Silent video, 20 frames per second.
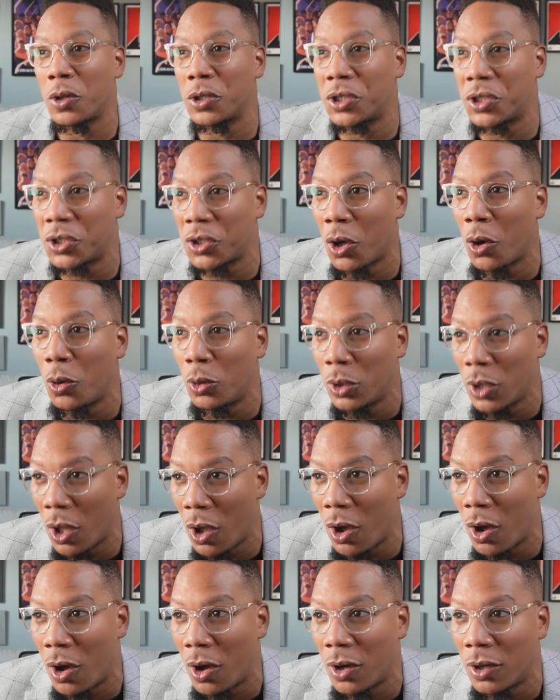so
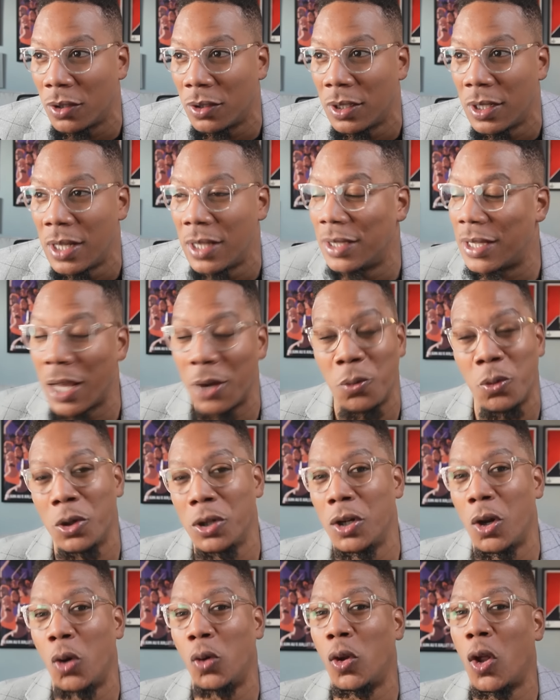long that we're
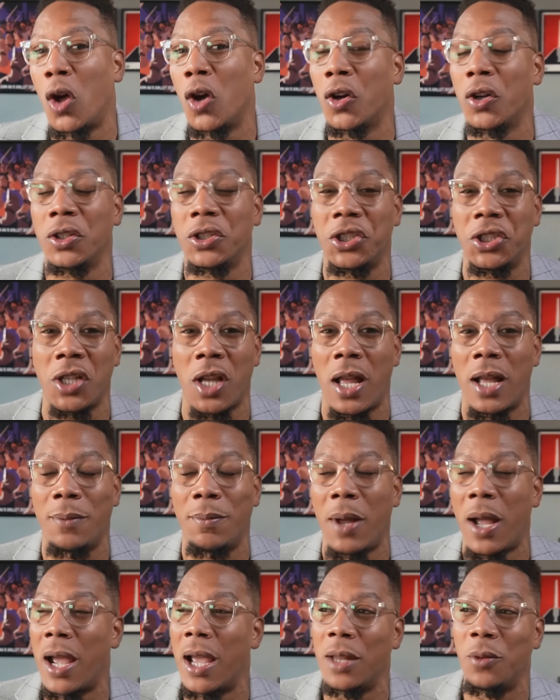no longer shocked
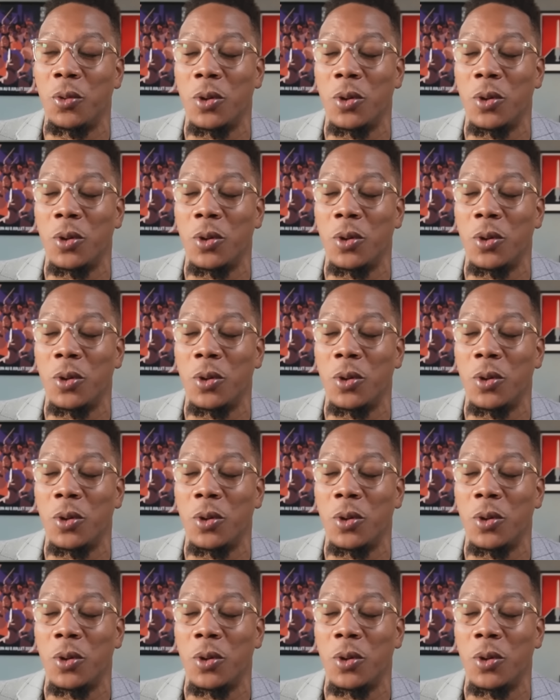by it.